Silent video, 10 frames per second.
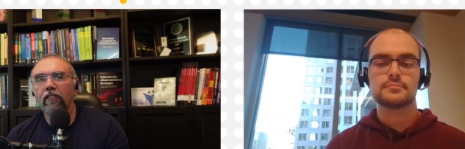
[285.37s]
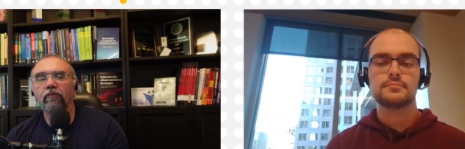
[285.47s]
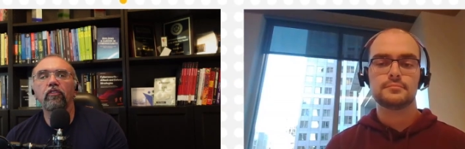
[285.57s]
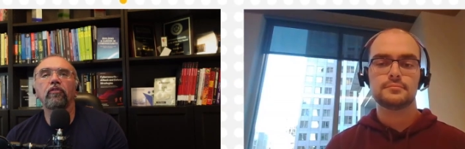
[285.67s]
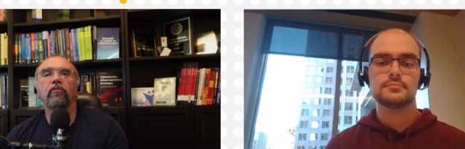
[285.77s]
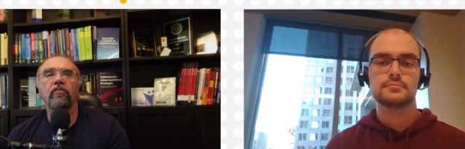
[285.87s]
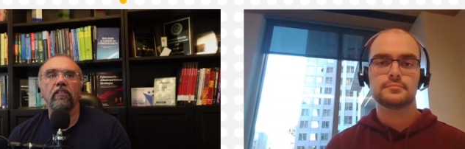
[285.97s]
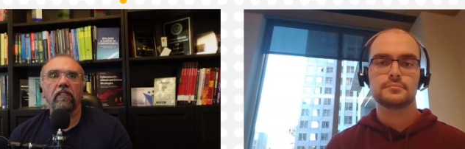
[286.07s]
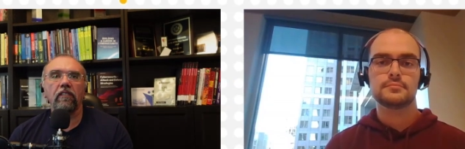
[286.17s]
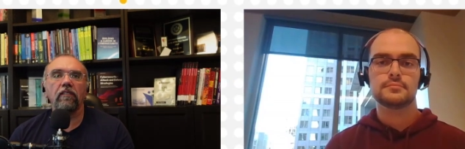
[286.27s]
Speaker 1: you
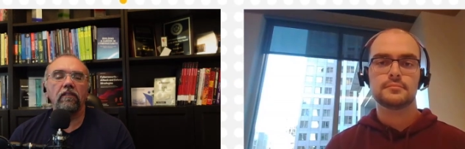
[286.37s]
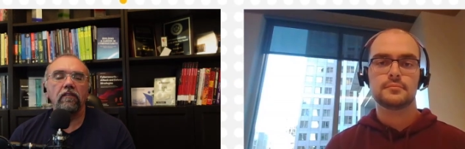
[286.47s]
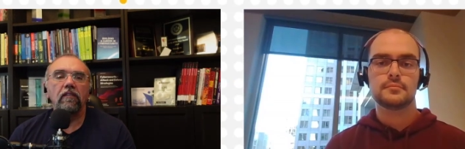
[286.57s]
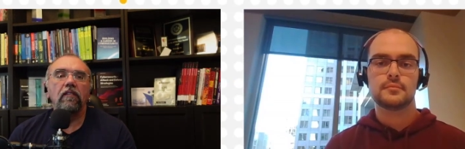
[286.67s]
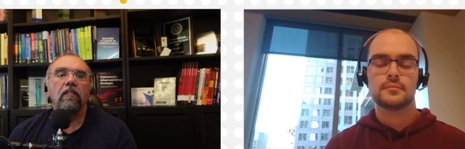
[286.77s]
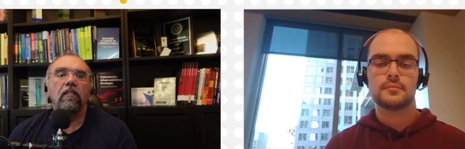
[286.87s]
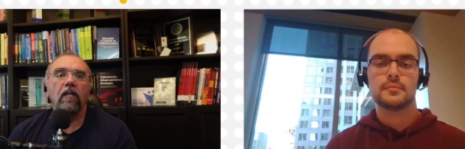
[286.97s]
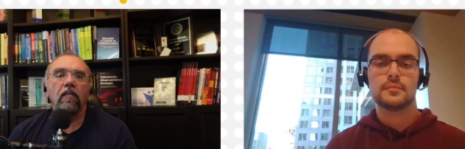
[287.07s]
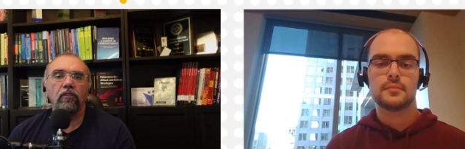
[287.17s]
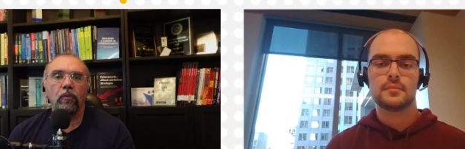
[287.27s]
say uh, to
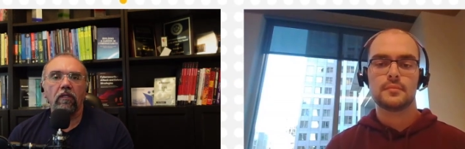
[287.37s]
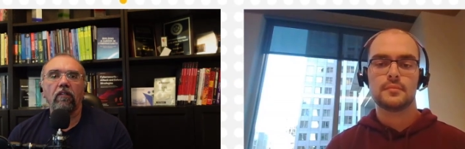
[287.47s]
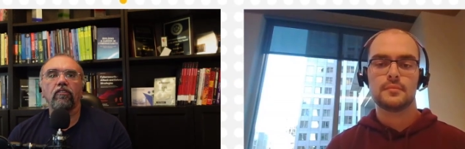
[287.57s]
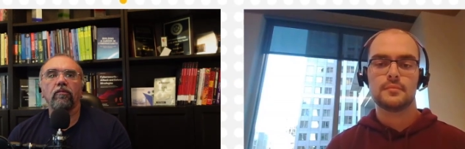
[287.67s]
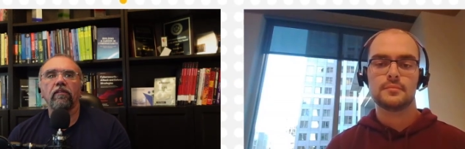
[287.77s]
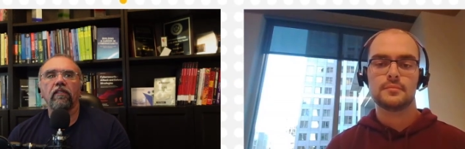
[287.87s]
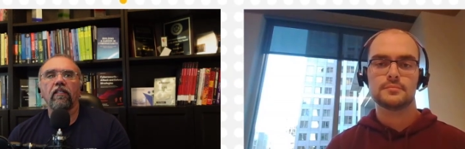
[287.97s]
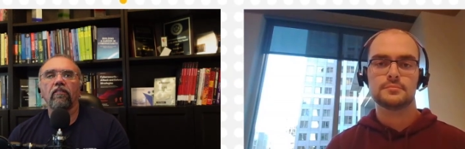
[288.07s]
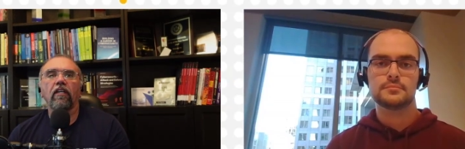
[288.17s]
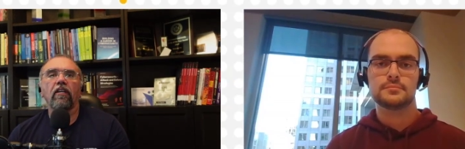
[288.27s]
a customer that okay,
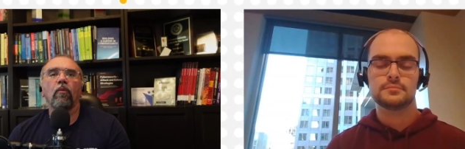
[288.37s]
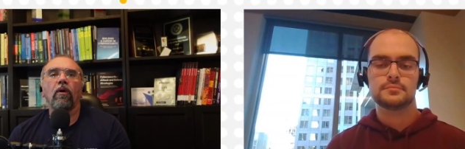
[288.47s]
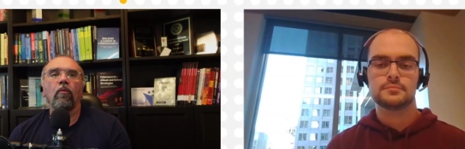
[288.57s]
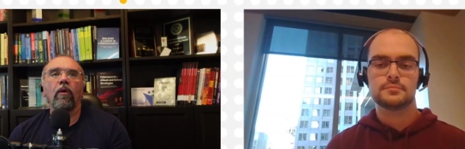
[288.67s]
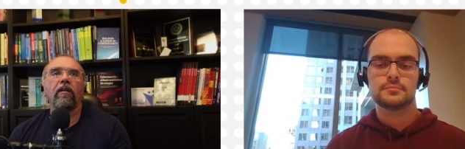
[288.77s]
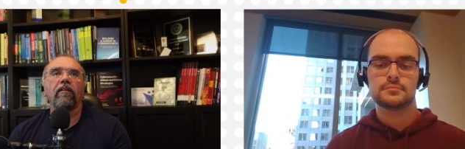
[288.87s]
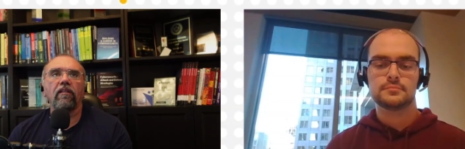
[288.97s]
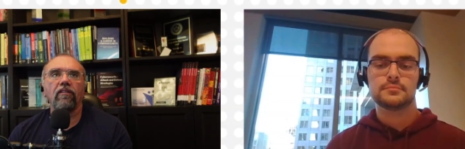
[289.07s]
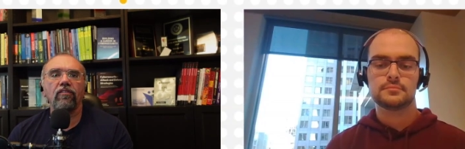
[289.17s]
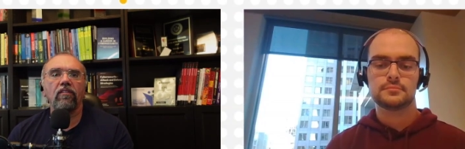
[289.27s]
wh- why is
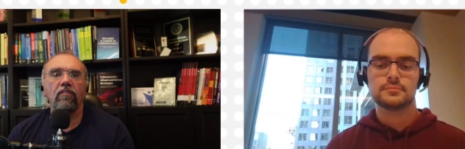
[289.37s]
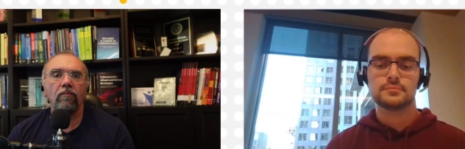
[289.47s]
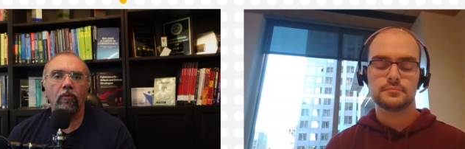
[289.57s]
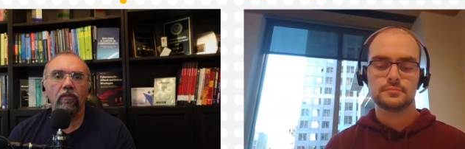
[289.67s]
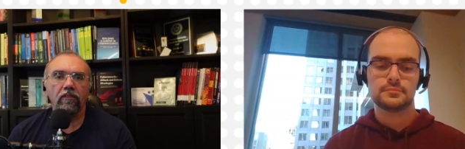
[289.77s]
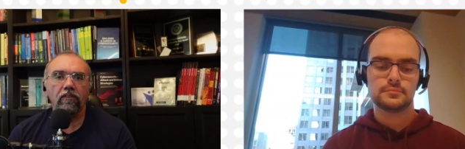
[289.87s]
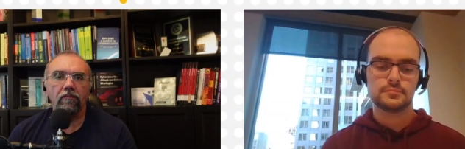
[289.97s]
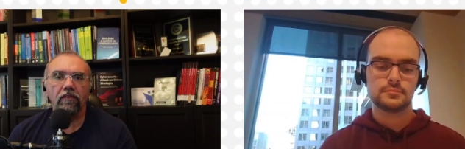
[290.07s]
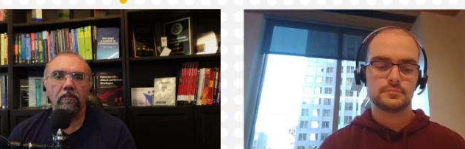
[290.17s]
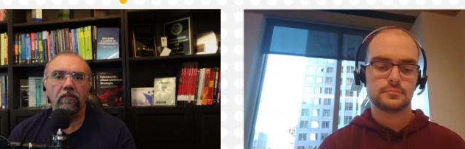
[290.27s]
this important to me?
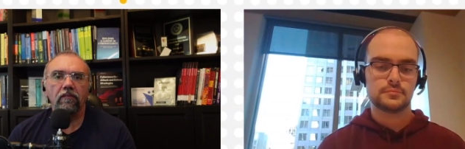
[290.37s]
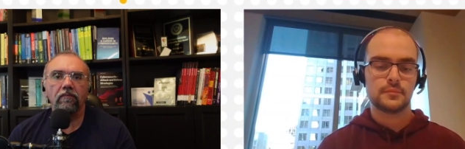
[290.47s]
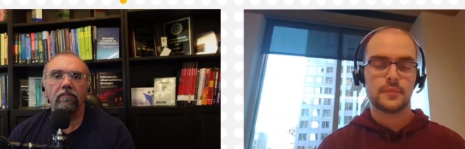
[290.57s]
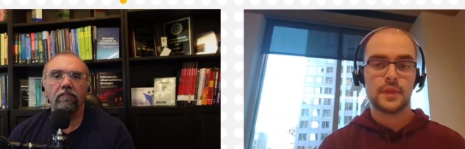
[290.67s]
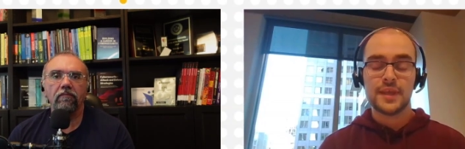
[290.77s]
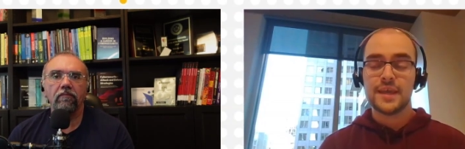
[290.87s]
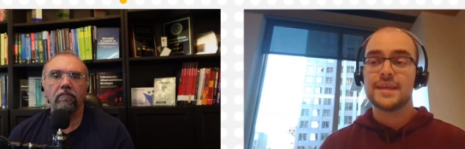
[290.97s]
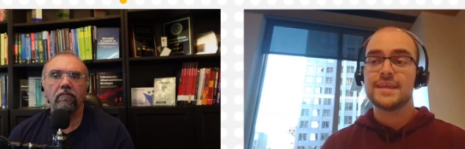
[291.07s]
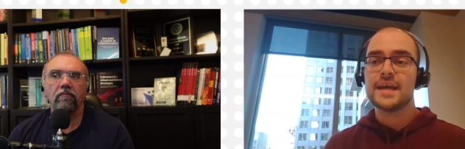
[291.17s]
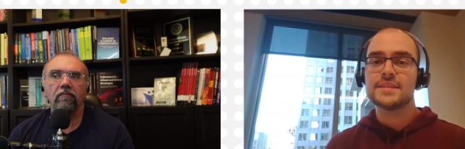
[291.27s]

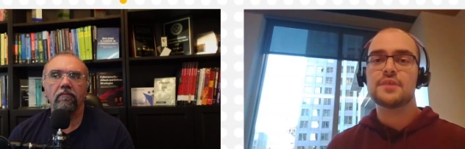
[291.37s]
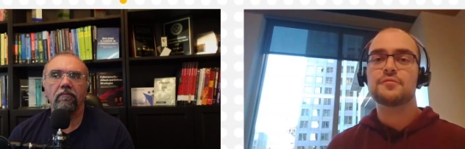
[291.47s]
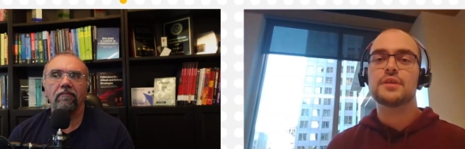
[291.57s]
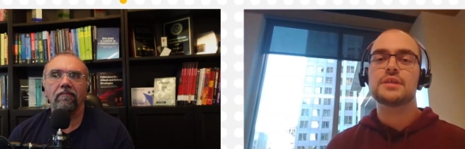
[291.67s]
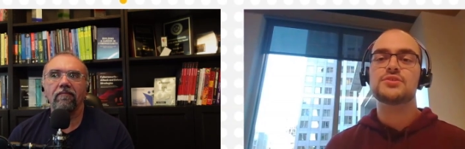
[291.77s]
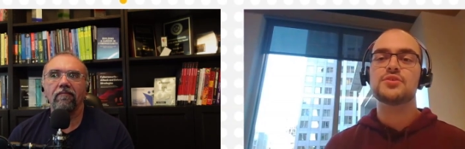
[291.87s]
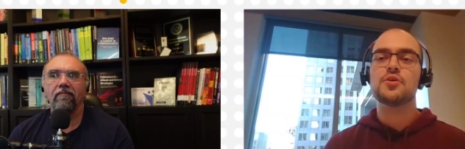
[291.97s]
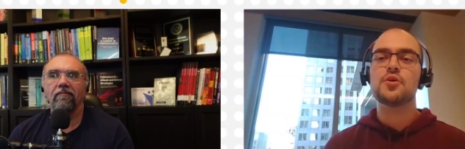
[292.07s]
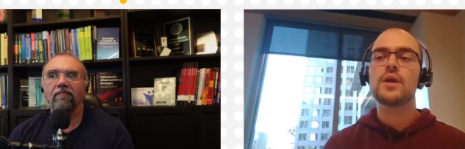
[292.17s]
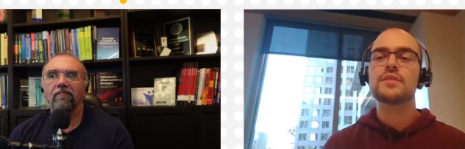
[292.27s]
Speaker 2: Yeah, definitely.
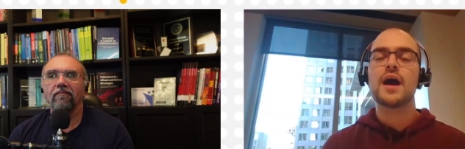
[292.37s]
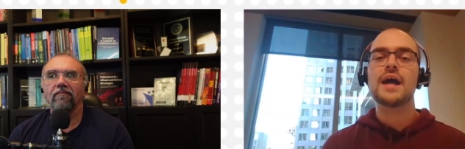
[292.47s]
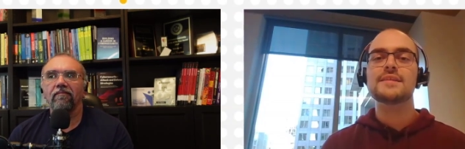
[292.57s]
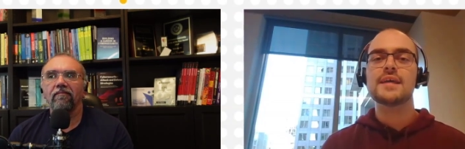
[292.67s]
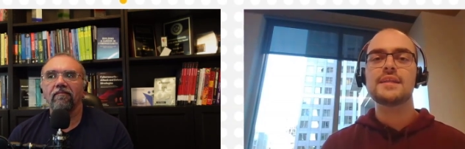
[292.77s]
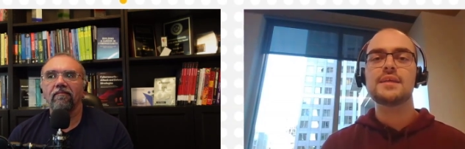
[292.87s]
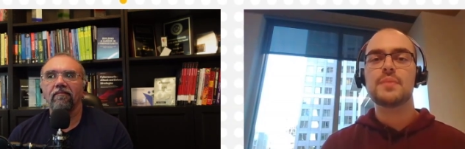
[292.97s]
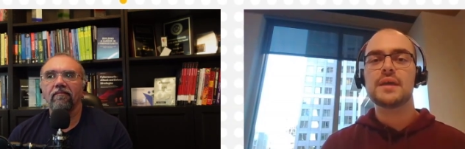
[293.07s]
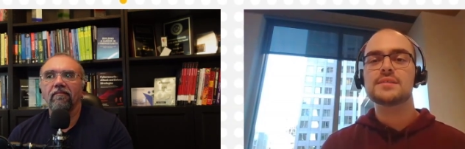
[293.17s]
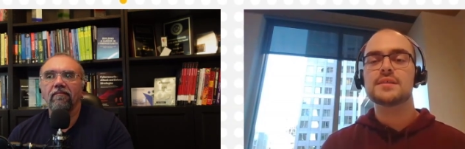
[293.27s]
So with
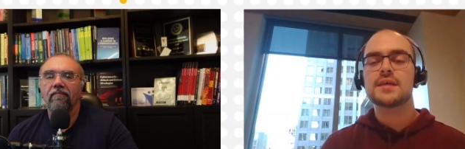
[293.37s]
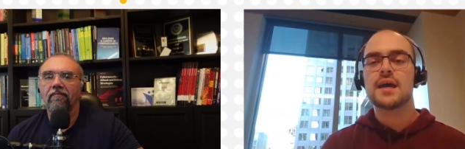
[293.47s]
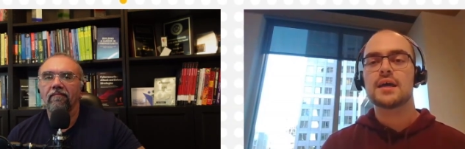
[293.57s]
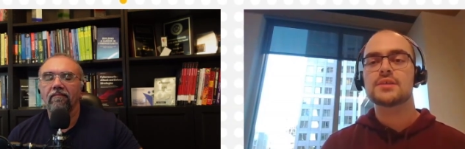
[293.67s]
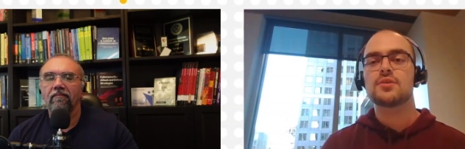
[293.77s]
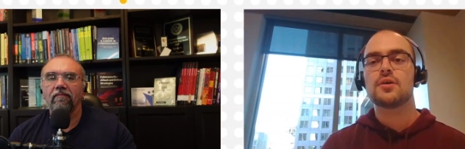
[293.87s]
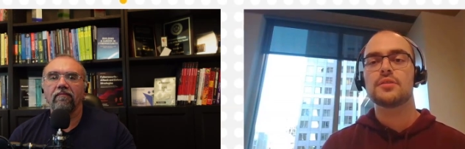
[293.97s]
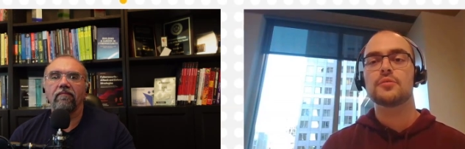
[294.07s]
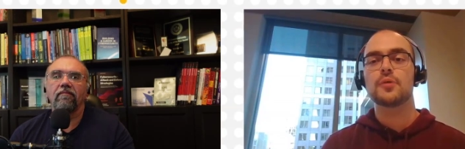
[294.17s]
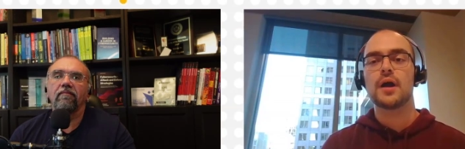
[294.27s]
identity-based attacks
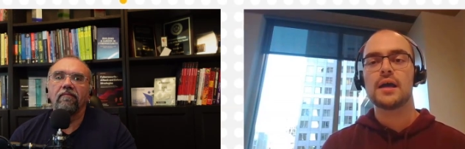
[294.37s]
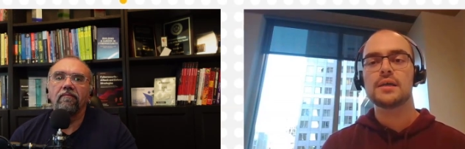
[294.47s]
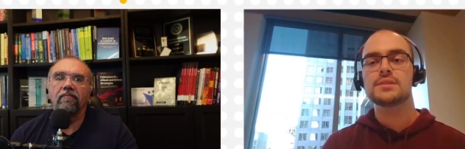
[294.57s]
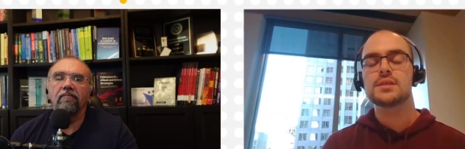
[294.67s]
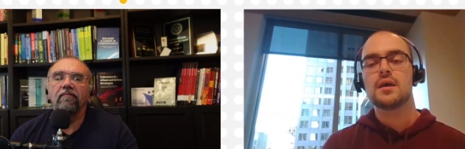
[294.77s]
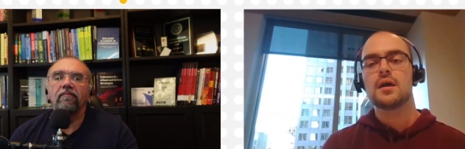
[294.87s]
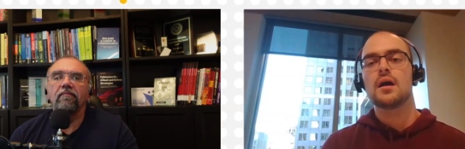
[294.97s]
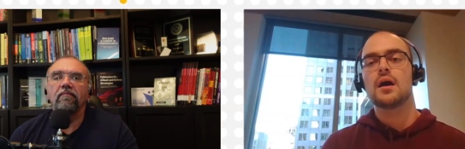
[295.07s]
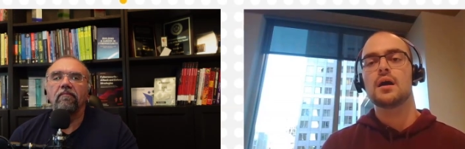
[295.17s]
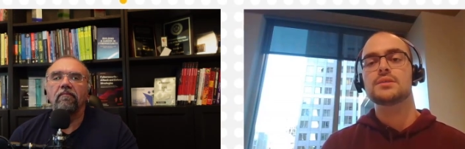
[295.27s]
on the rise,
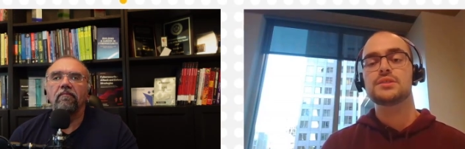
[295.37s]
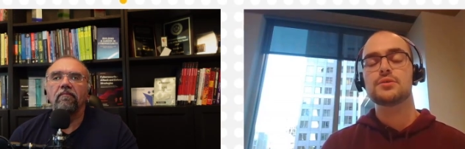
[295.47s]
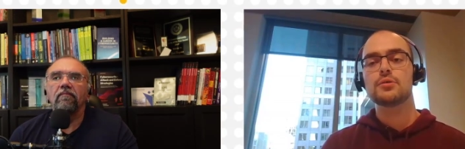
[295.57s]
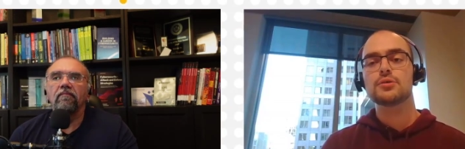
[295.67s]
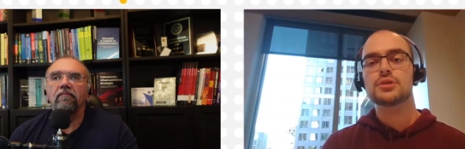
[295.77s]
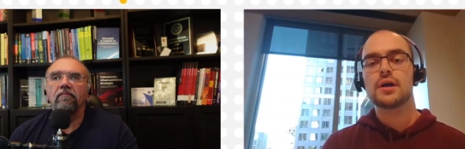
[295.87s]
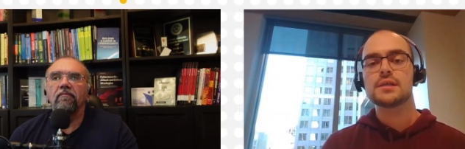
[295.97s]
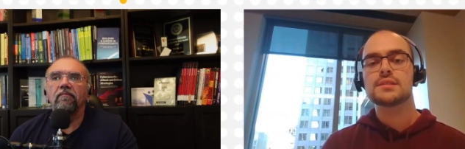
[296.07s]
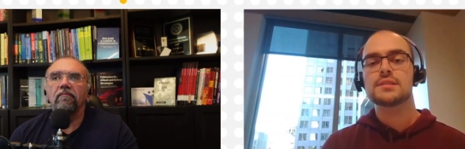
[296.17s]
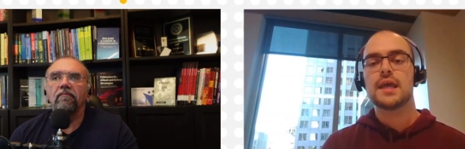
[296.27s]
uh, zero
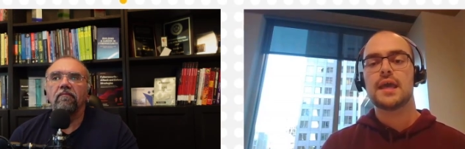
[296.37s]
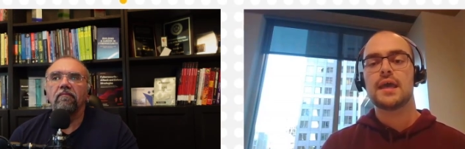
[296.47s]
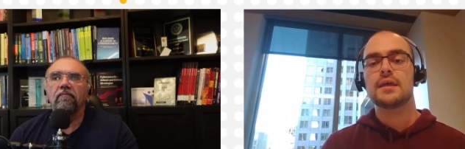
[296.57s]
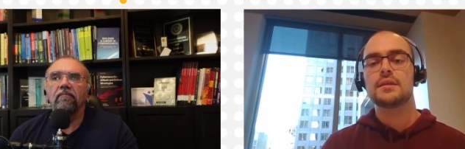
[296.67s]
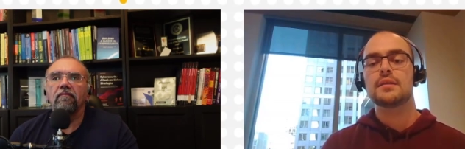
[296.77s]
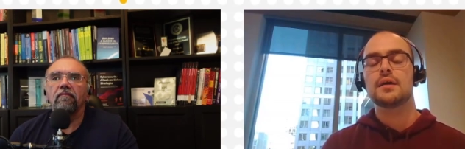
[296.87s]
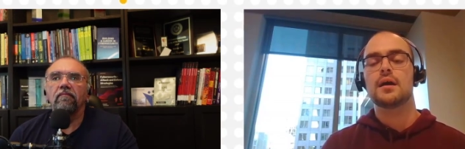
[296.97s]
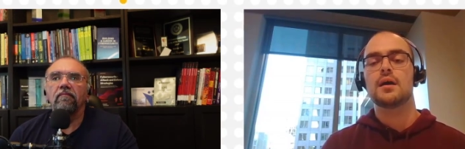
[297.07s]
trust and